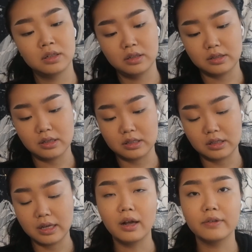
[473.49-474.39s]
This is
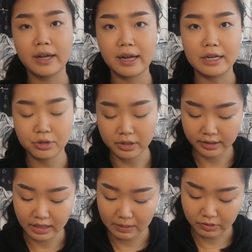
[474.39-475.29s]
the e.l.f.
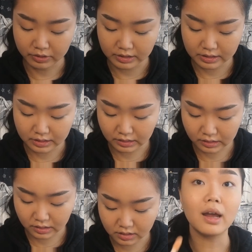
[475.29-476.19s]
Hydrating Camo
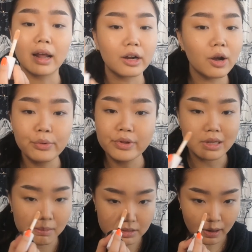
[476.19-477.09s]
Concealer, and I go in the
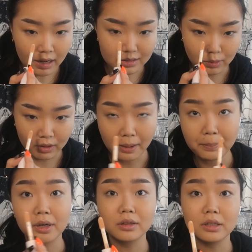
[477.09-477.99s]
same spots where I
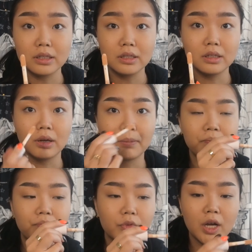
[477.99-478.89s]
put the
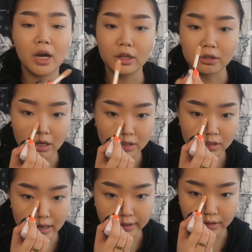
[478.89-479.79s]
color corrector
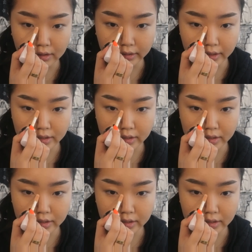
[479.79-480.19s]
down earlier.